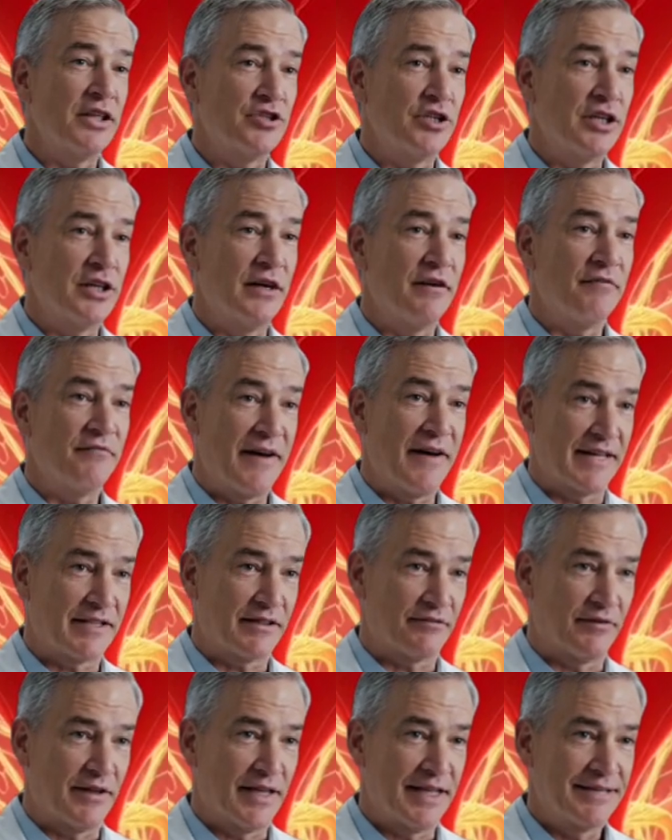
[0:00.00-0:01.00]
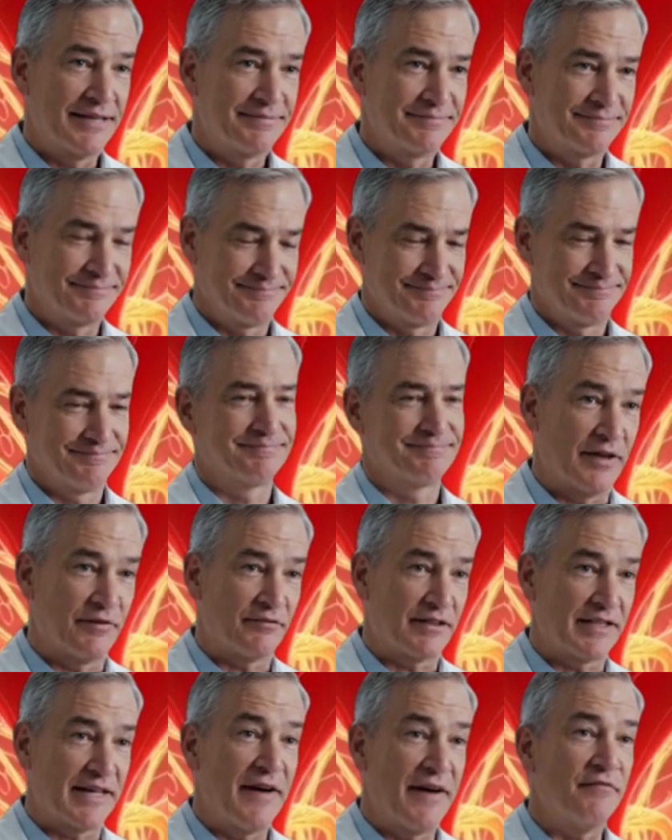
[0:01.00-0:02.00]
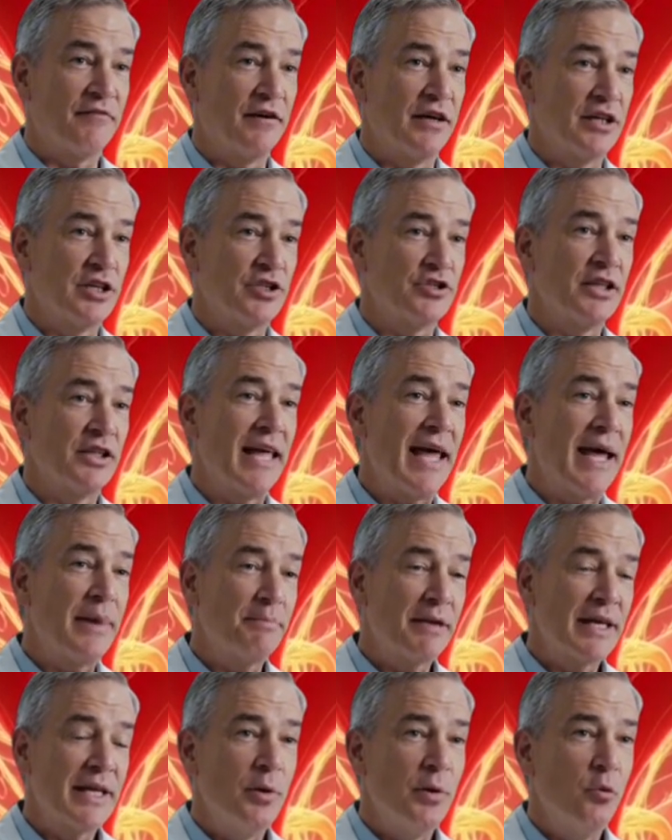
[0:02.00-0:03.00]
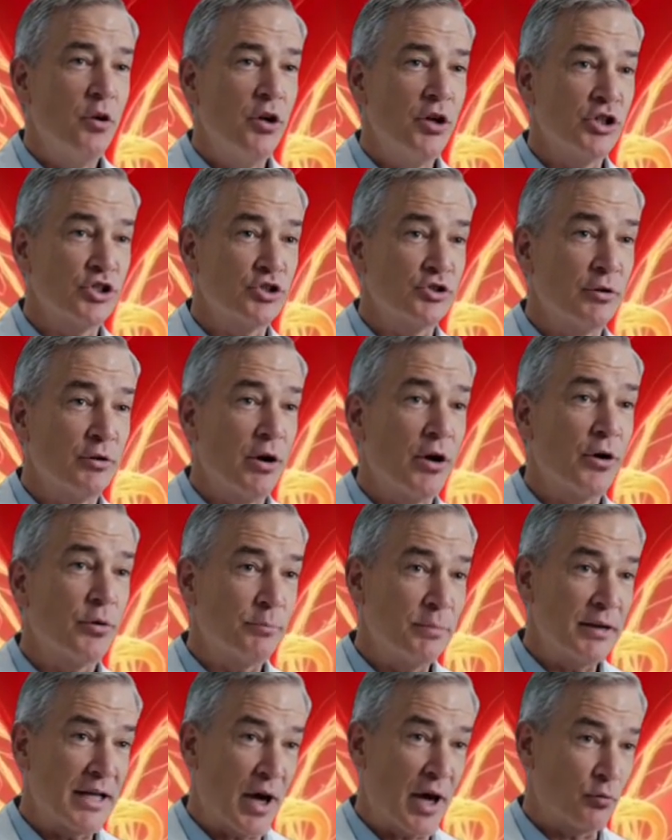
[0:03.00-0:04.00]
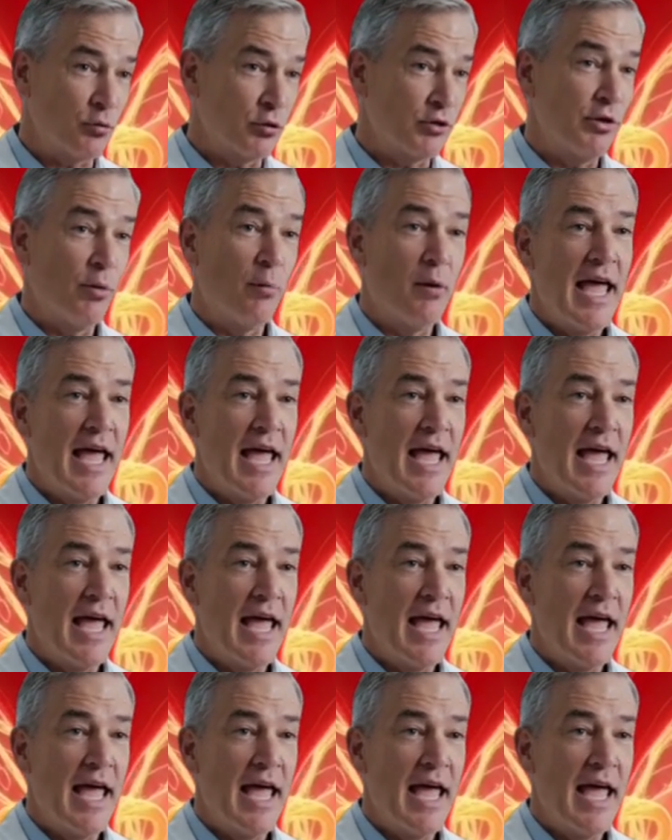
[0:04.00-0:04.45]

But perhaps the most overlooked part of healing is the emotional environment.